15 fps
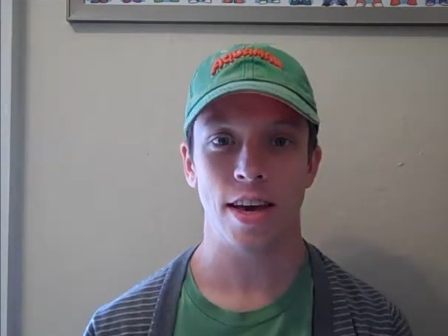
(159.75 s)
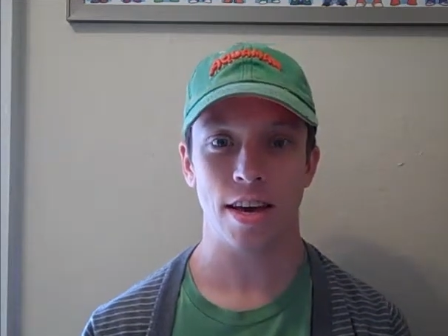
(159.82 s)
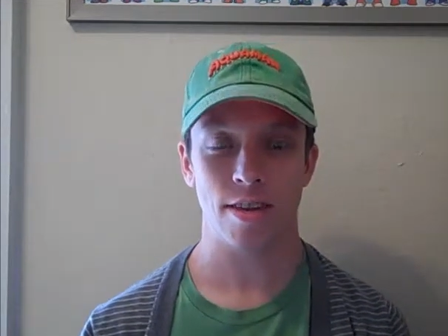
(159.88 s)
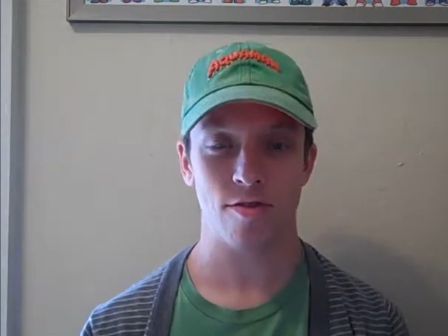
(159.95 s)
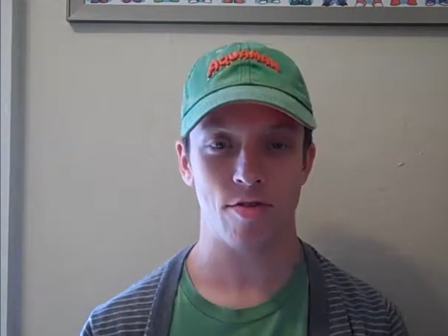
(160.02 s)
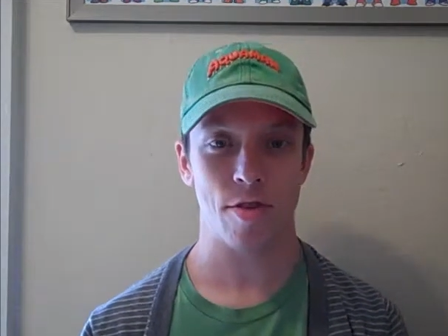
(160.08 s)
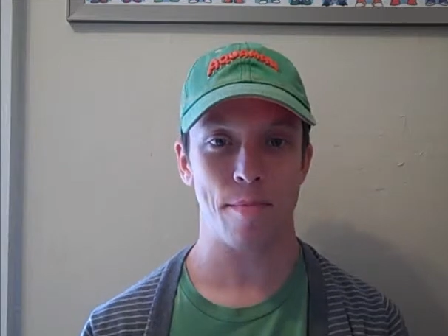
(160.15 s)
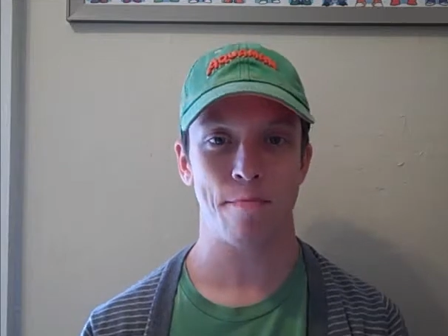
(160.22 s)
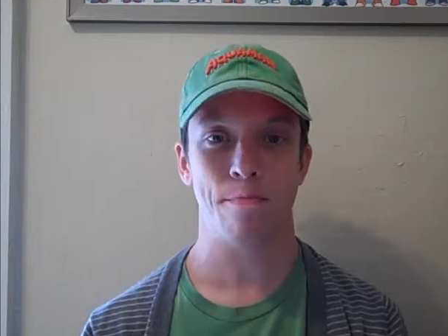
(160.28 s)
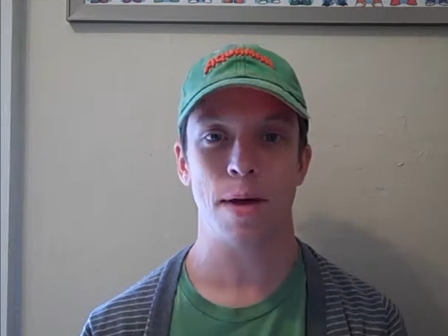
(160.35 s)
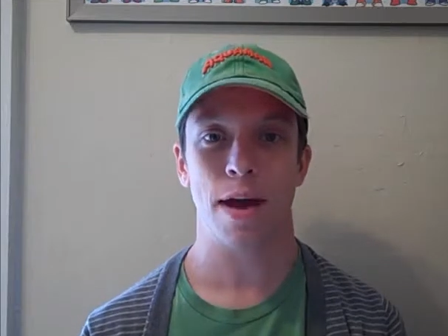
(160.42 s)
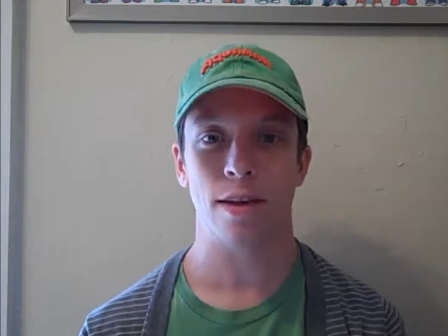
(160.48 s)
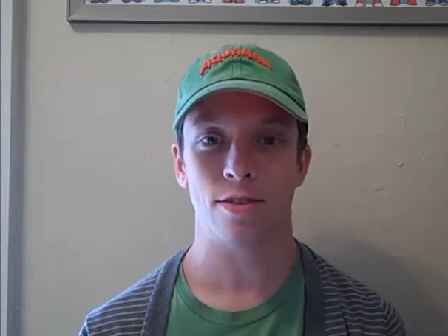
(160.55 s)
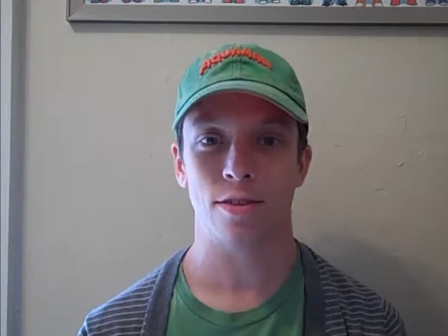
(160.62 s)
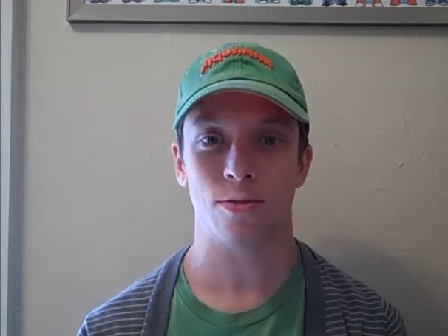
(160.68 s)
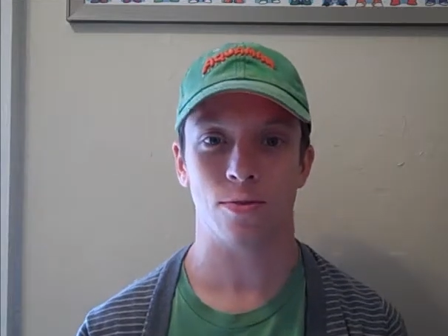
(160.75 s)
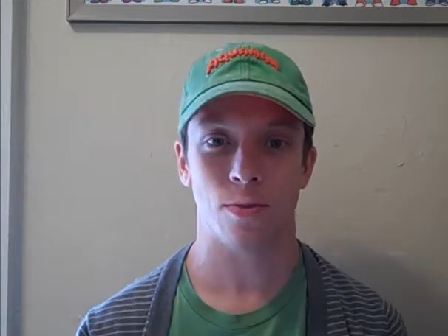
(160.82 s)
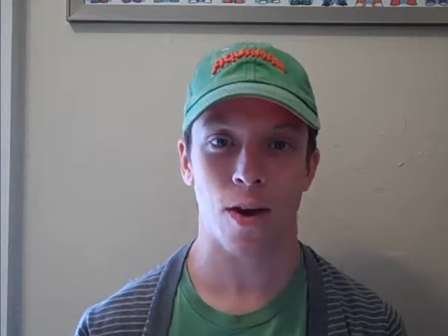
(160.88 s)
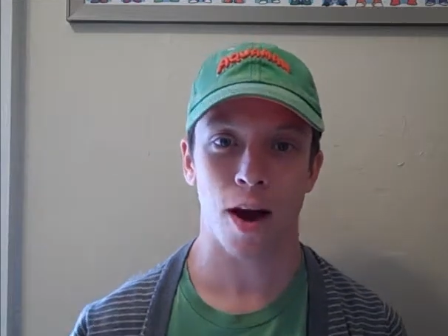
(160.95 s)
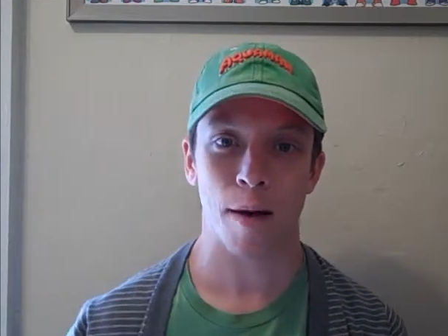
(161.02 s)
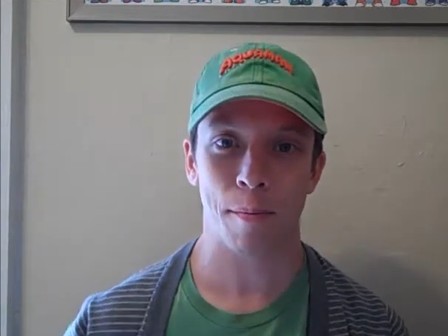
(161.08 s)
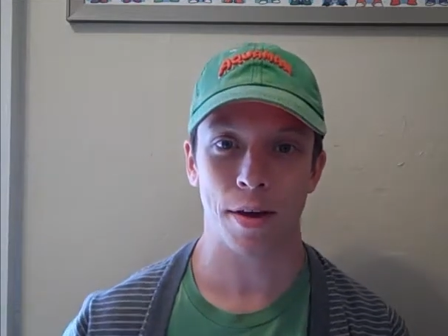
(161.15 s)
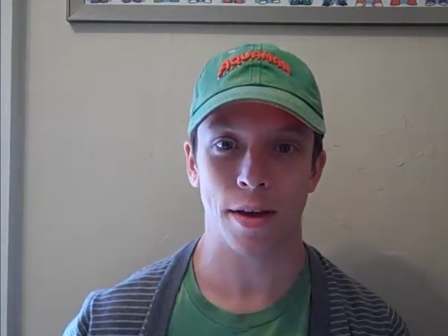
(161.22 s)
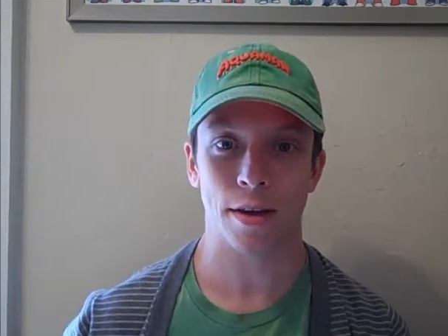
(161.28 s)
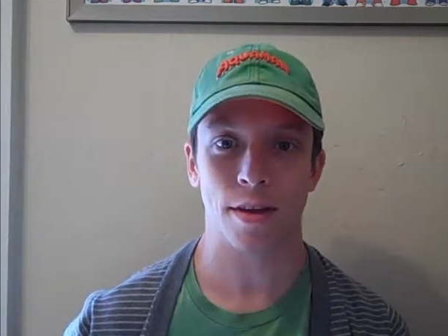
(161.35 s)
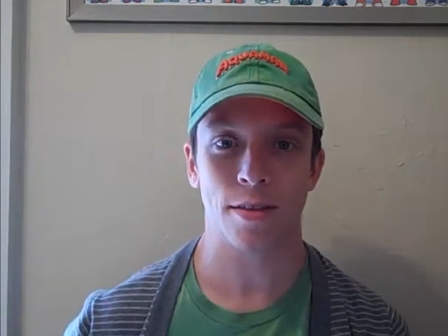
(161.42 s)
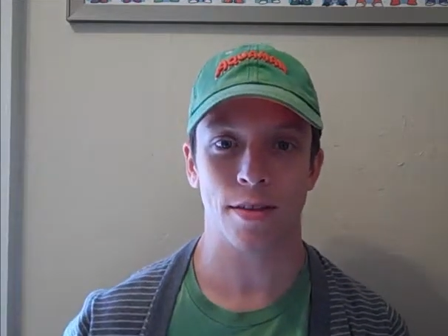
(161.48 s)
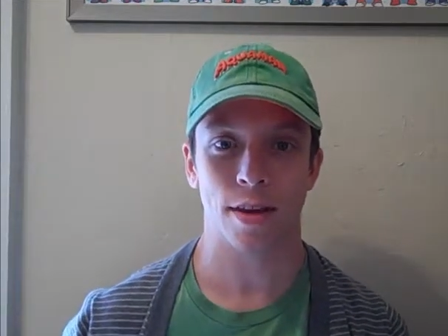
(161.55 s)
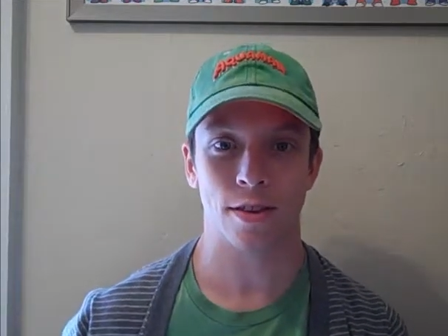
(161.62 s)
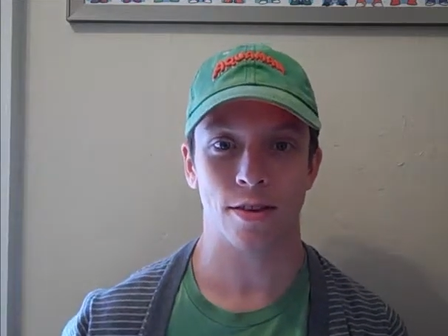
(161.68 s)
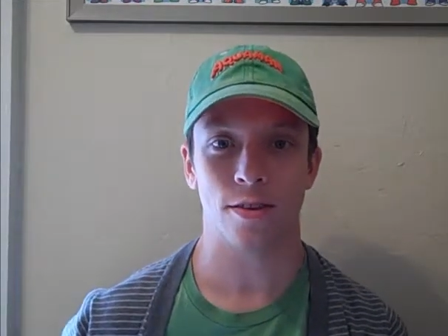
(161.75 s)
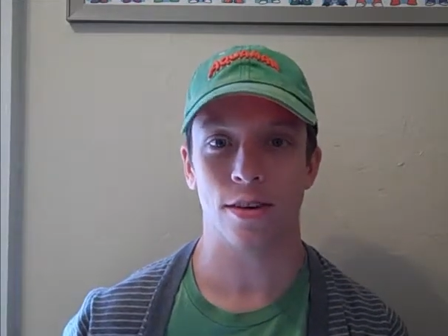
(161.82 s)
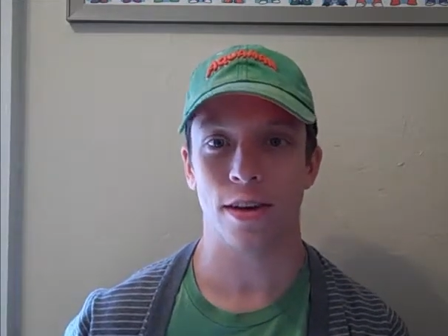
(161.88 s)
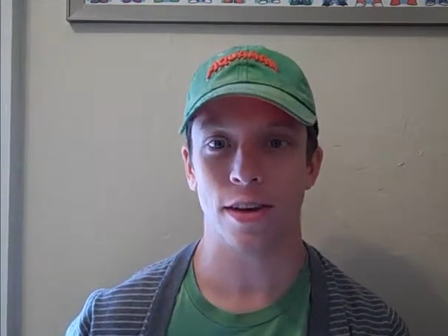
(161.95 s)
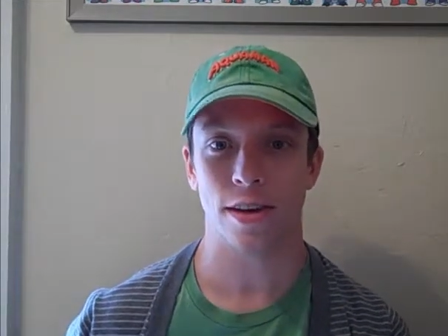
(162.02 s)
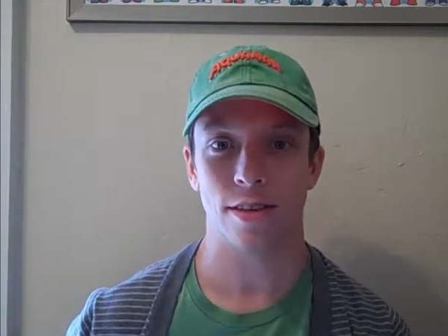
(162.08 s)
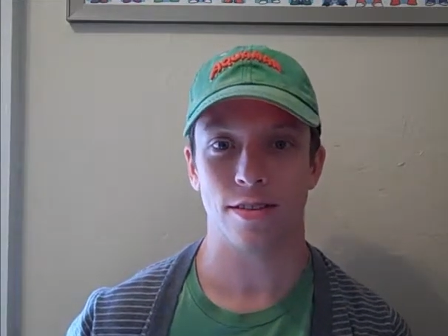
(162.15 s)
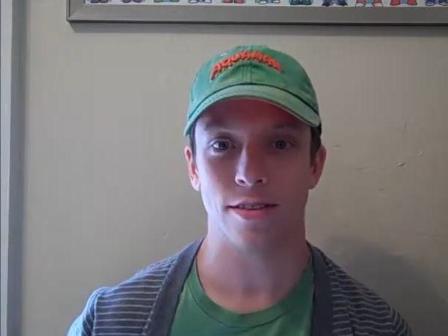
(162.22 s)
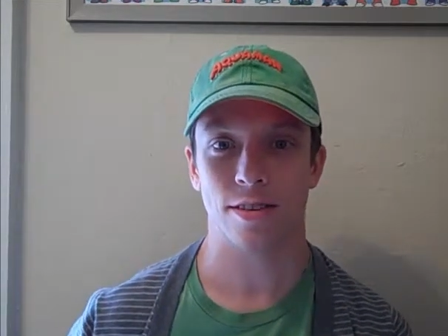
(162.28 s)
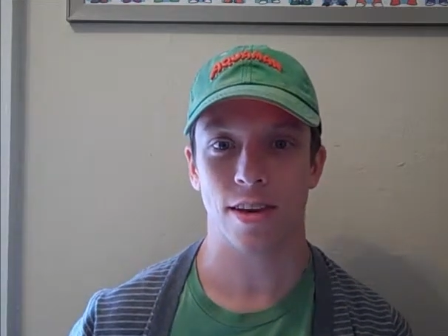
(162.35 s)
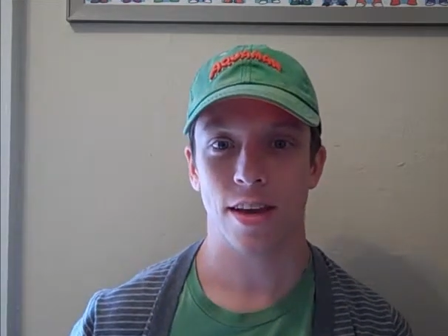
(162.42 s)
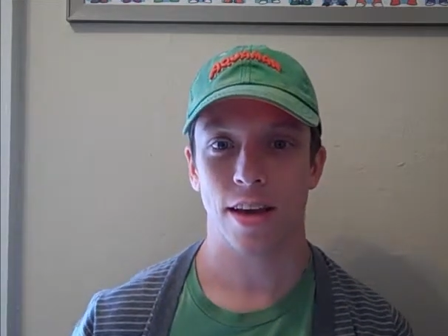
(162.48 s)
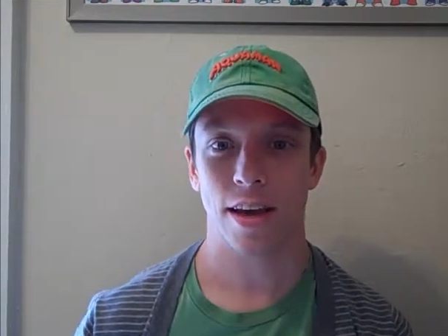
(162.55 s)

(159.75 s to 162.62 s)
is the best Robin that there is.